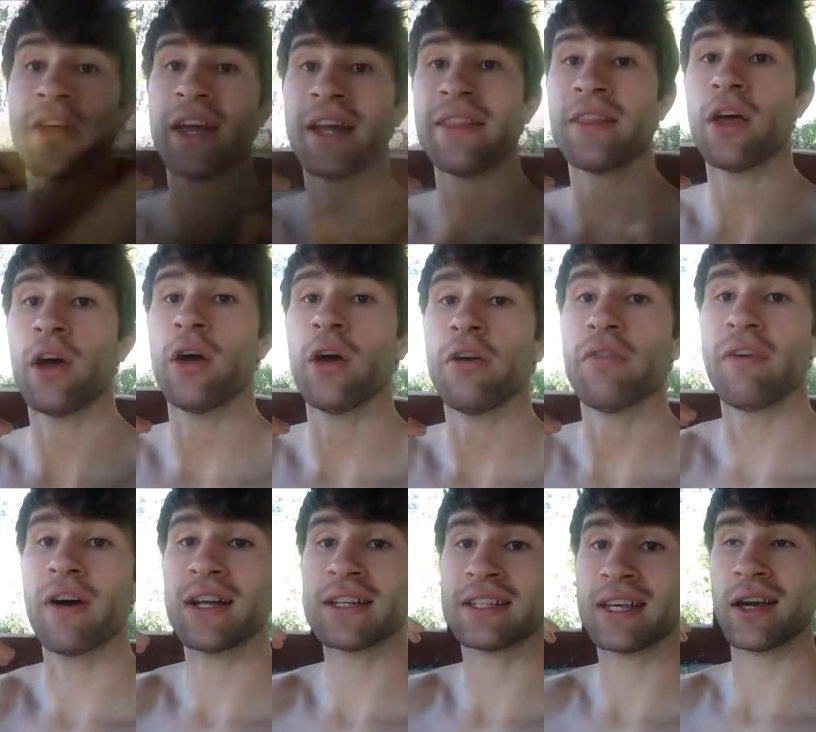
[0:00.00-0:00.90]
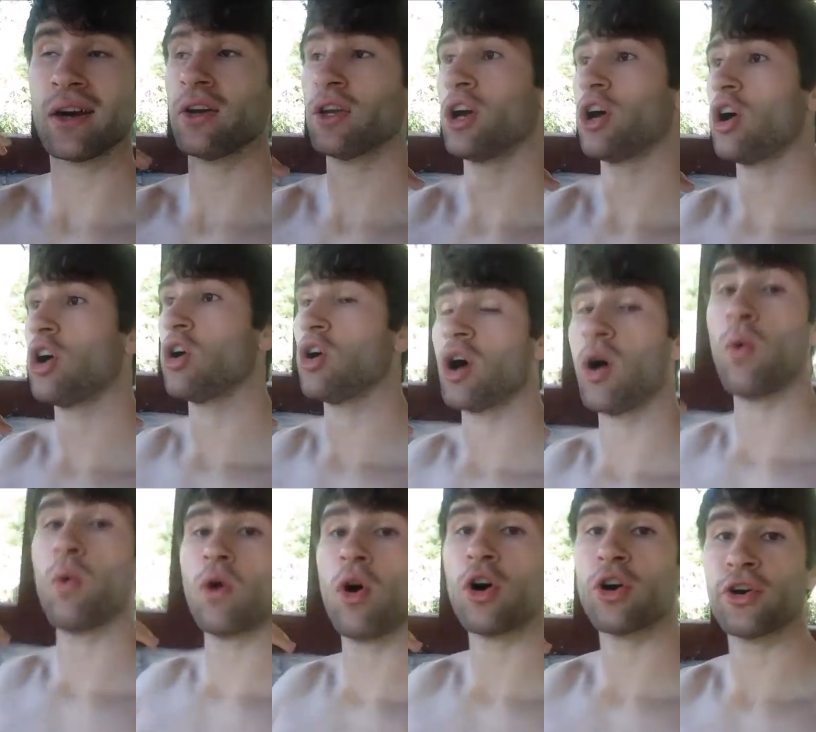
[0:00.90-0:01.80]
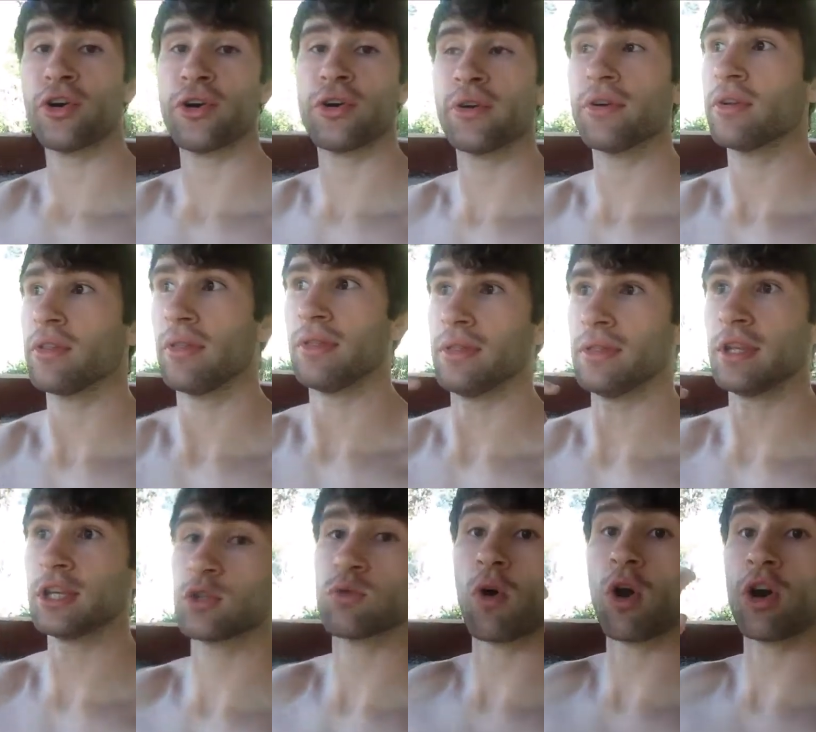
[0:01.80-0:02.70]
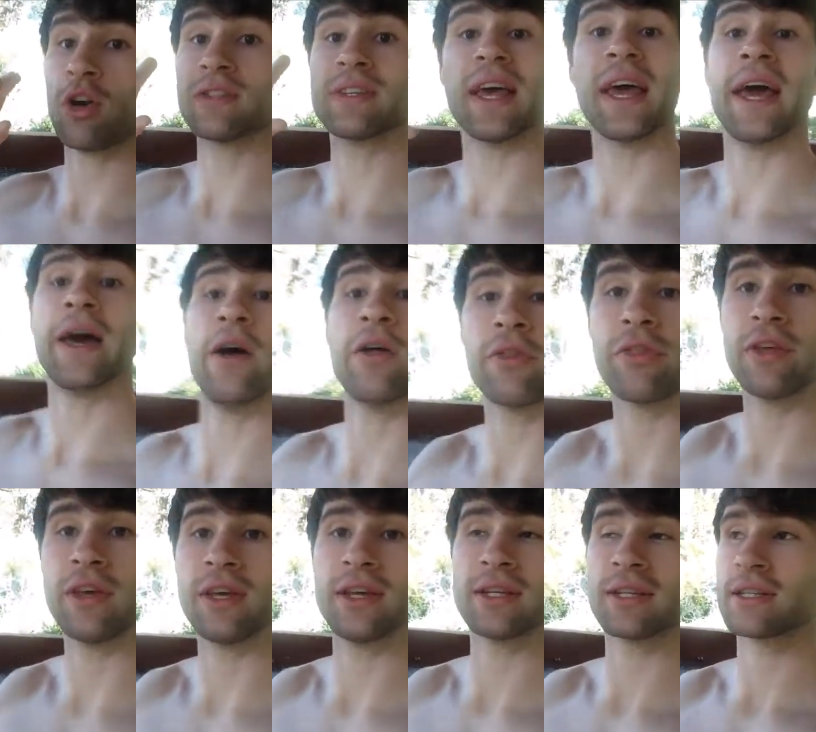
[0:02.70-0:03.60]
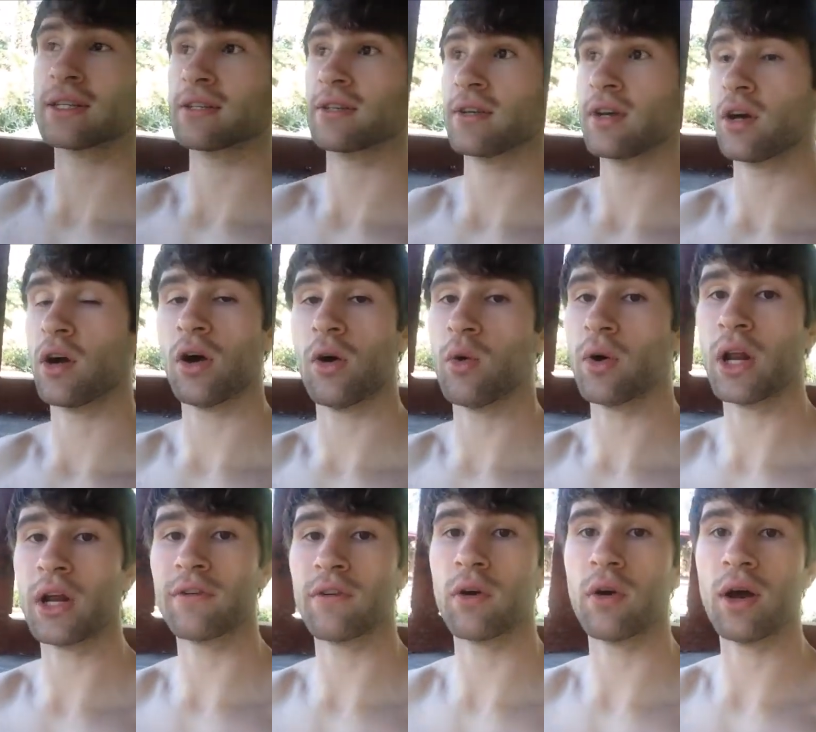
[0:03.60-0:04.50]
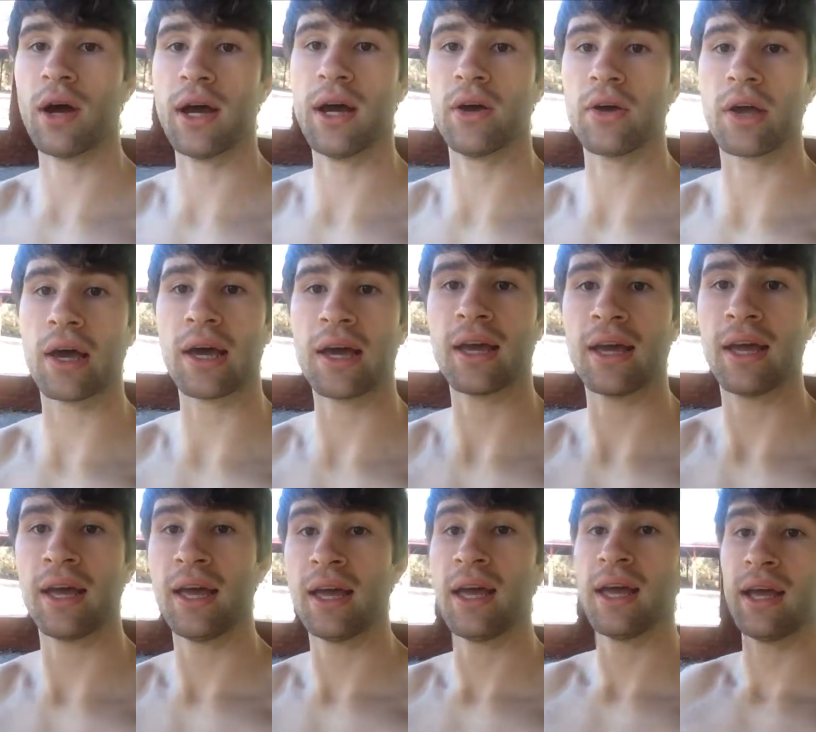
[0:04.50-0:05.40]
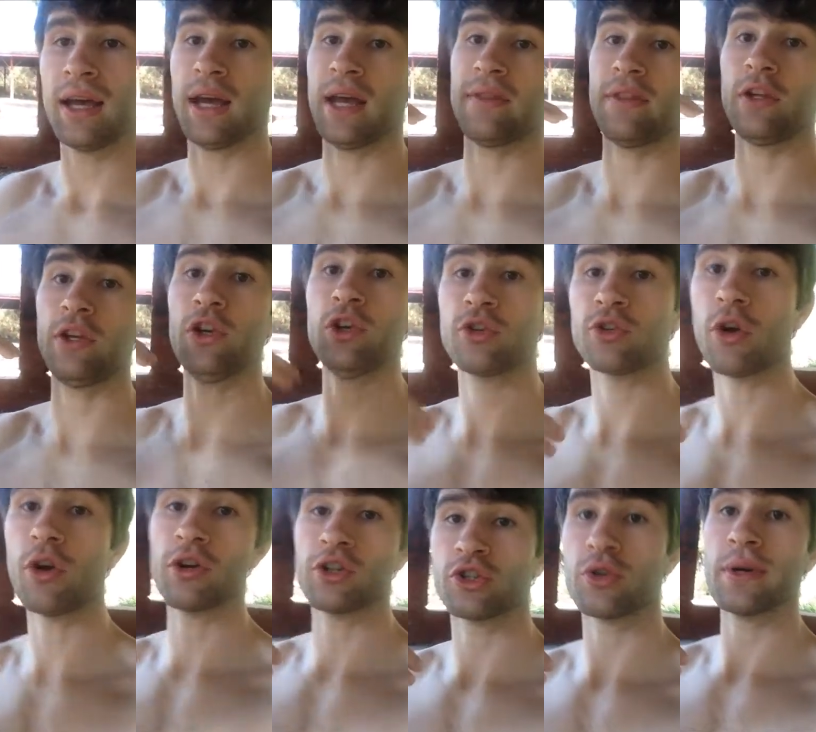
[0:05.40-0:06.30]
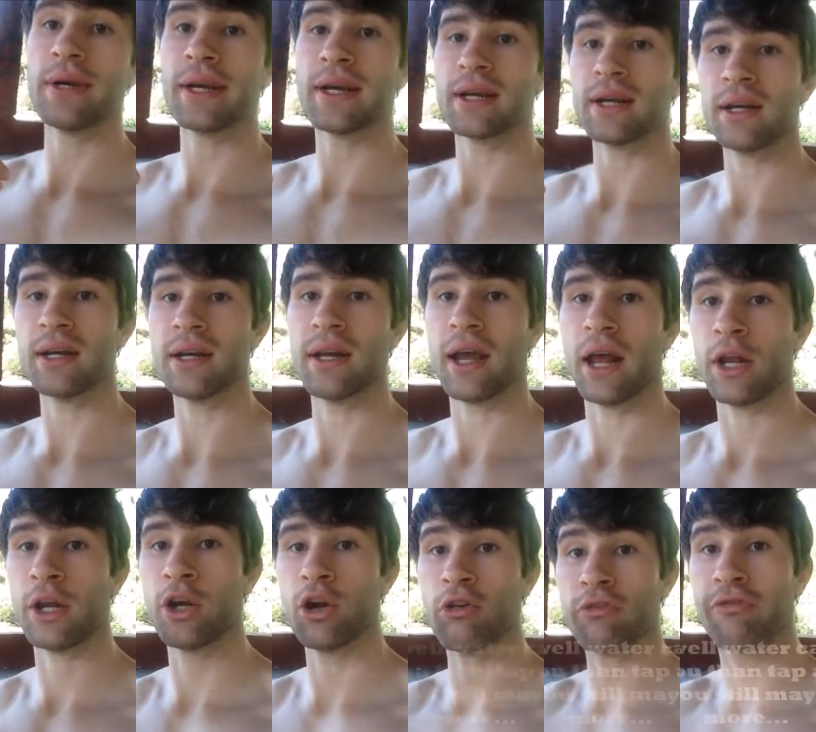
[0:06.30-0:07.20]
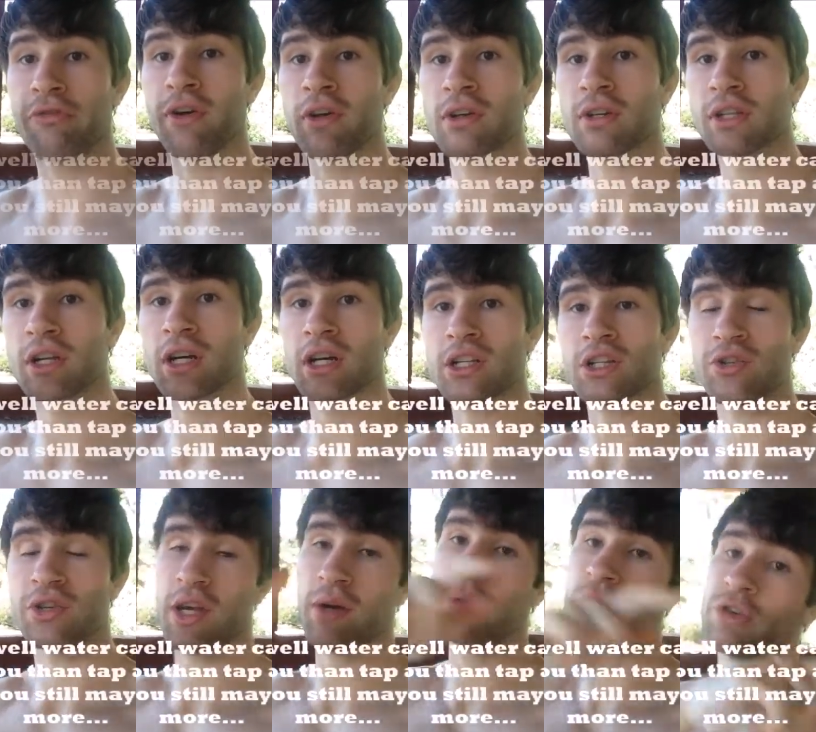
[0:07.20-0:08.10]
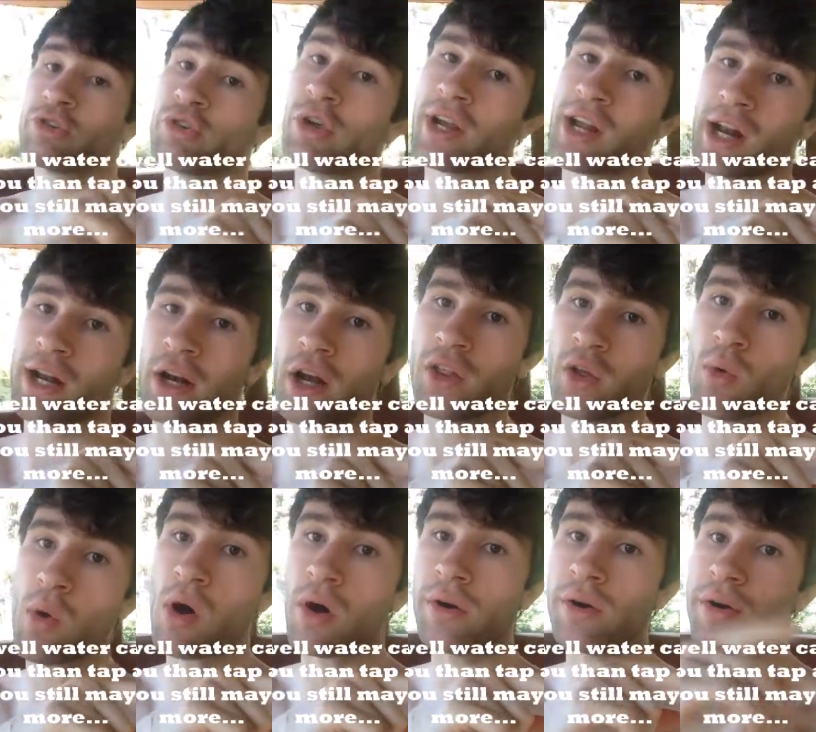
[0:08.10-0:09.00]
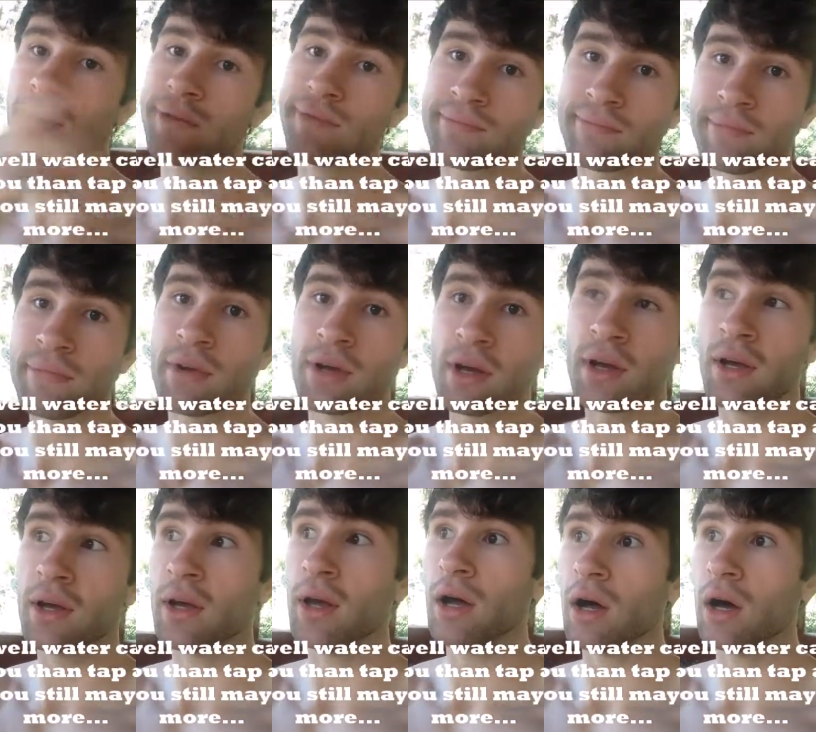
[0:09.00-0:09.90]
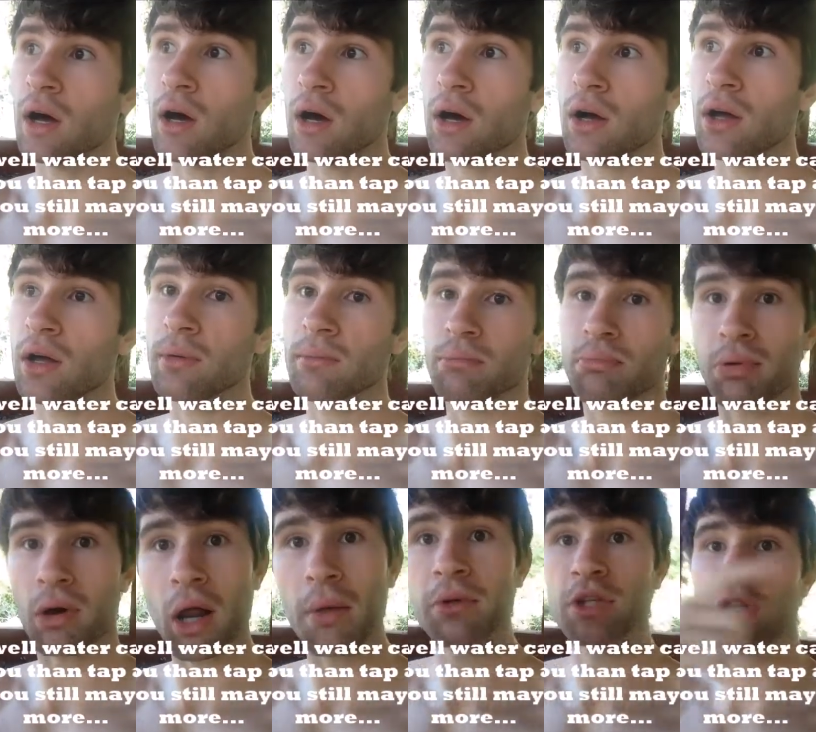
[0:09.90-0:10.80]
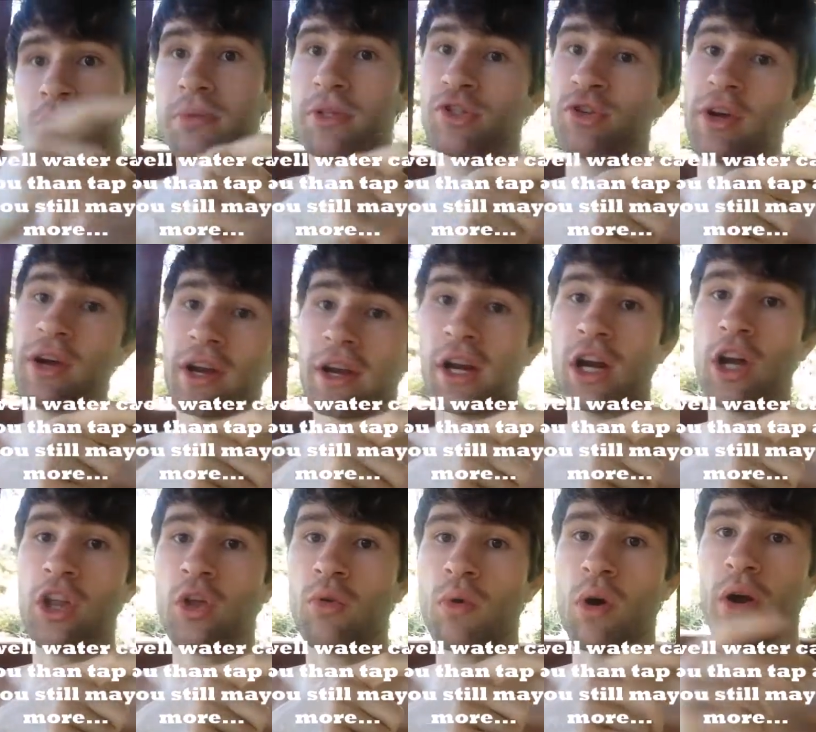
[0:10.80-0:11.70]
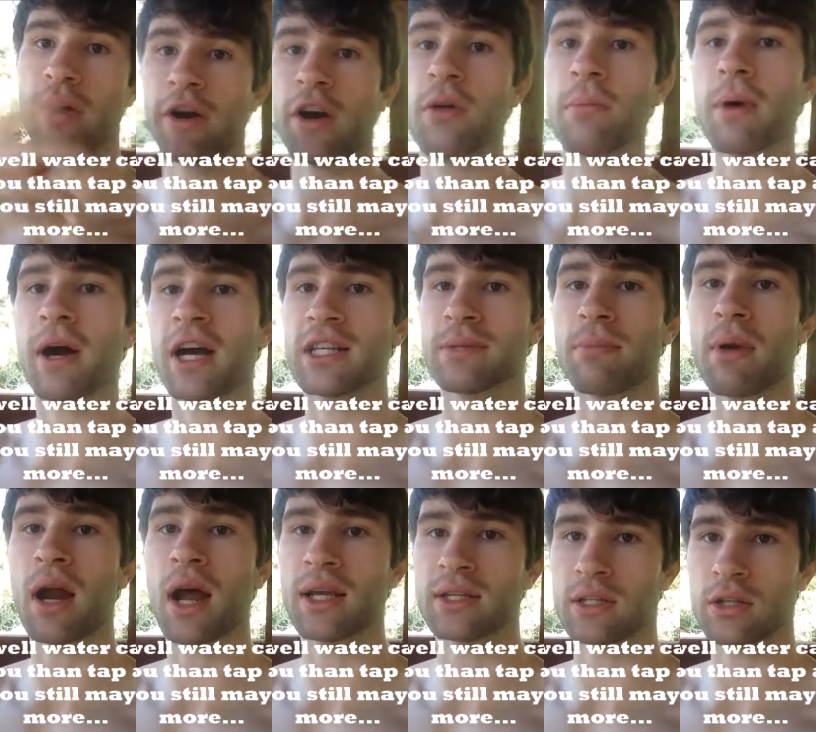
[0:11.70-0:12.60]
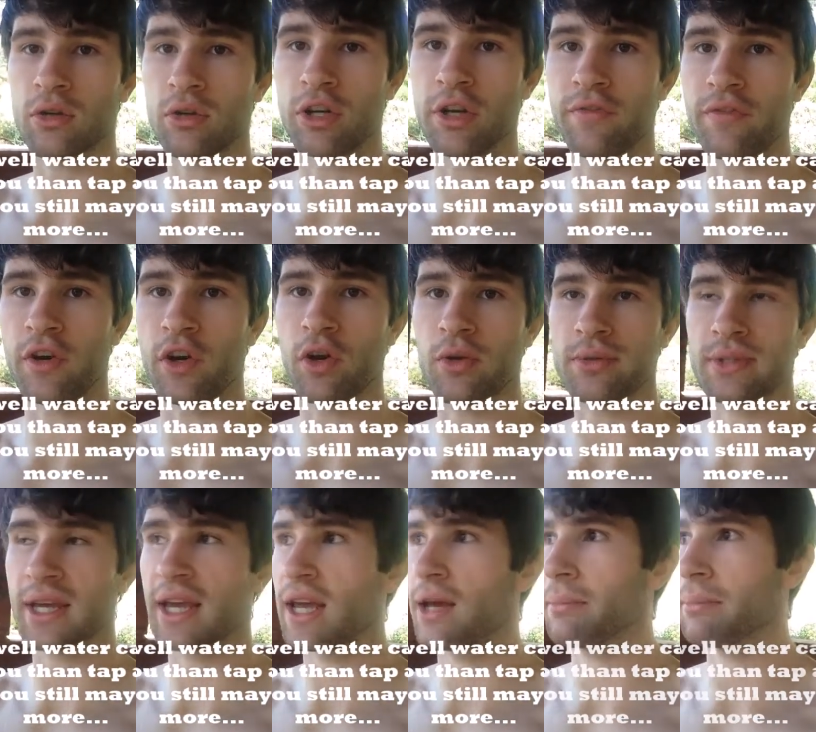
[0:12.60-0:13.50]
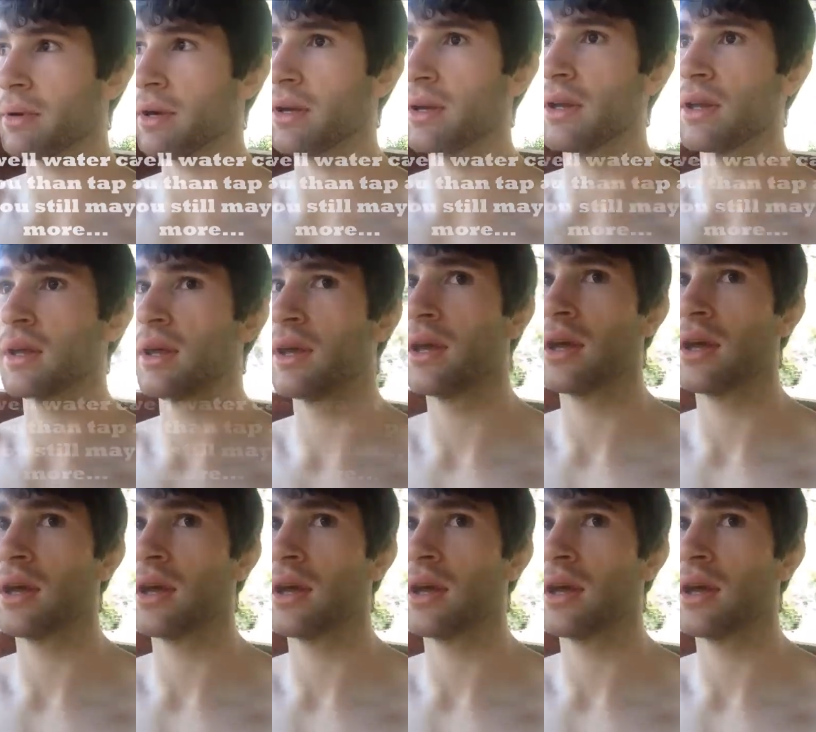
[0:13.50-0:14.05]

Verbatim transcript: thing that if I tell y'all, water this water is the healthiest or whatever, right? Okay. And then you start drinking it and you don't feel as good as you did when you was drinking another water. Probably should be drinking other water. Everybody's body is a little different, you know what I'm saying? But